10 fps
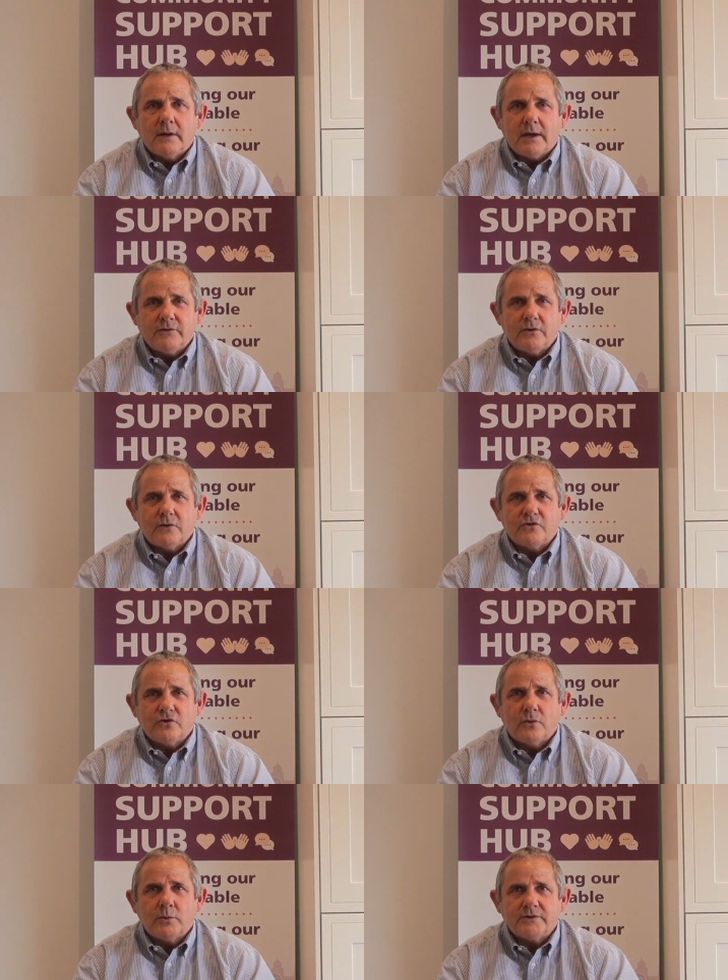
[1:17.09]
and you're not
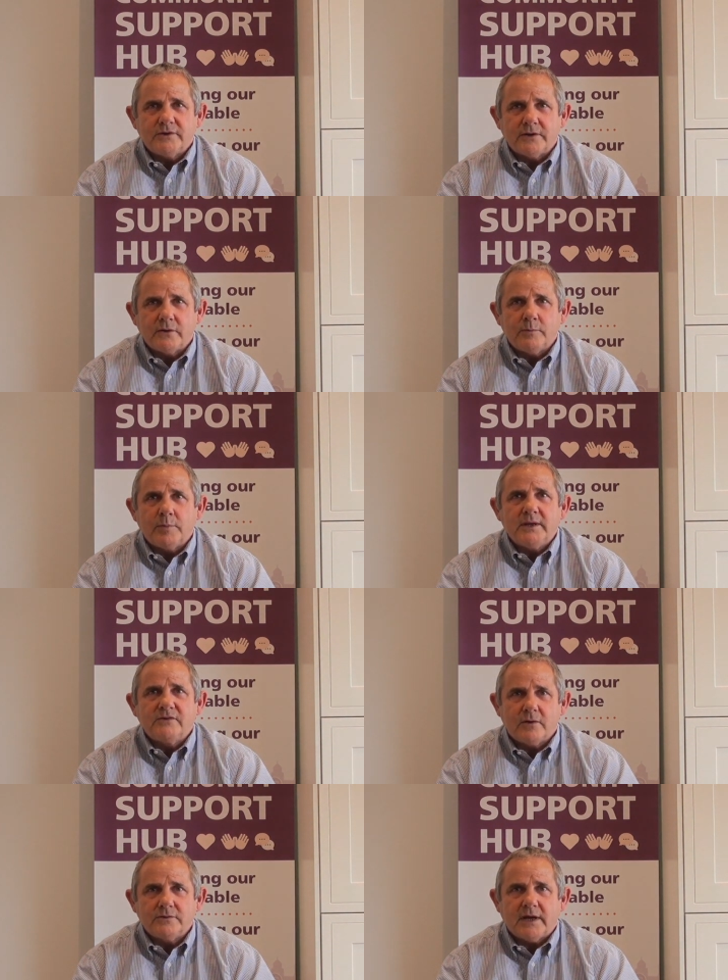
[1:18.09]
sure what to do, please
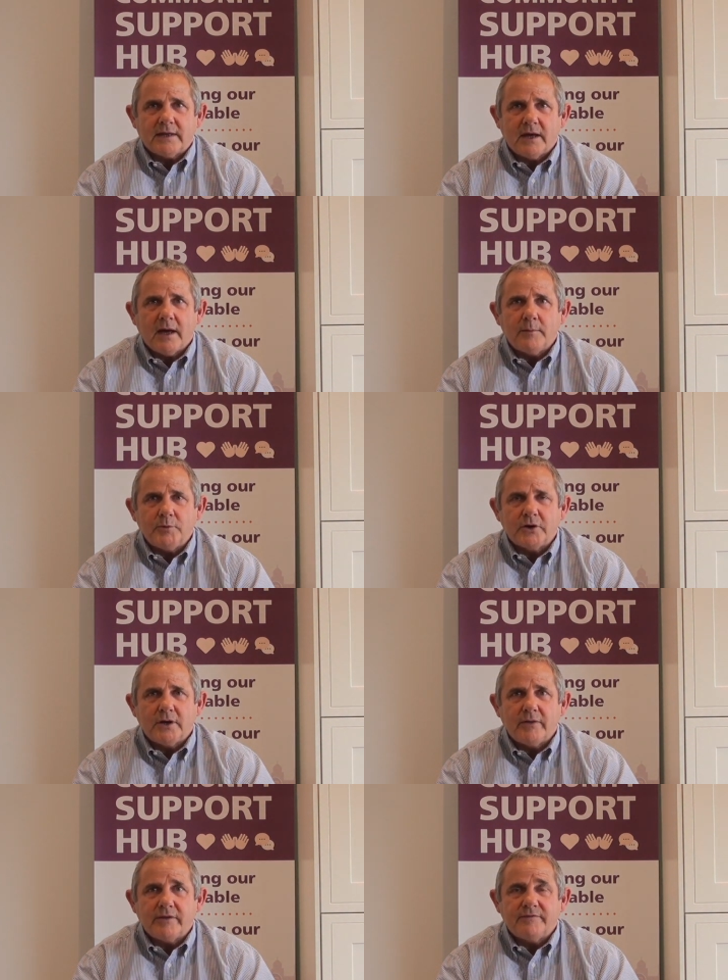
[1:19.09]
contact the Hub. You can
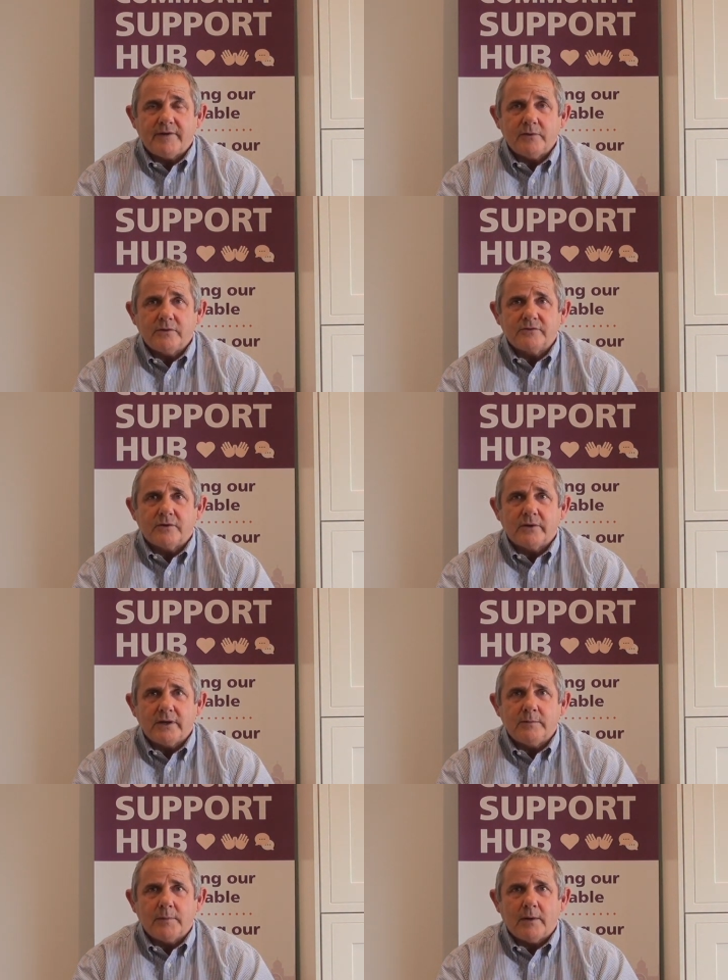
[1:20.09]
either phone us or
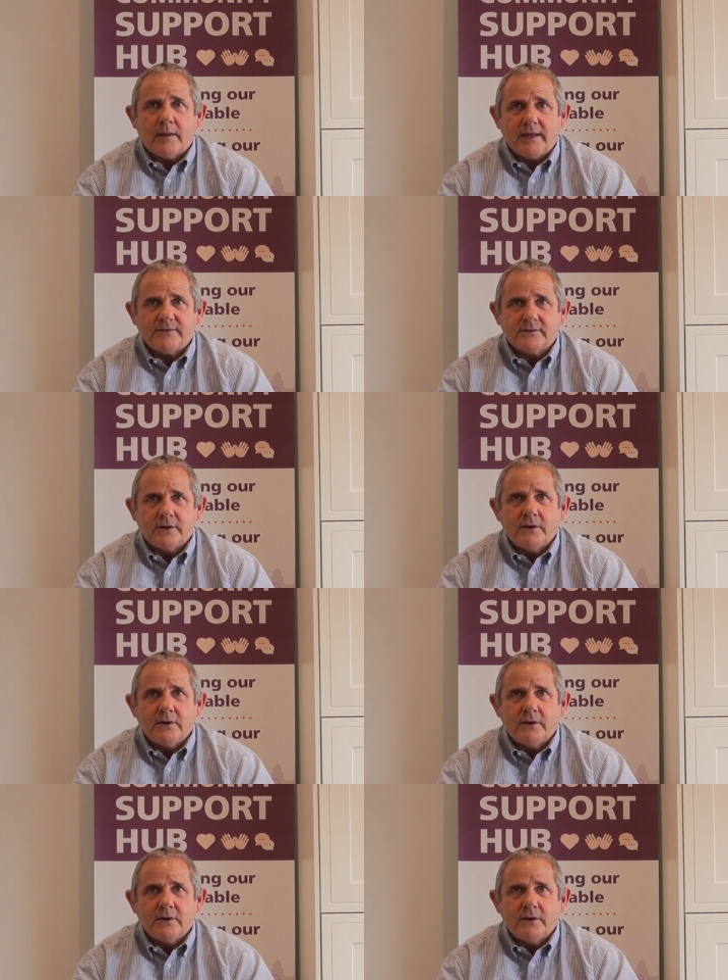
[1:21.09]
email us.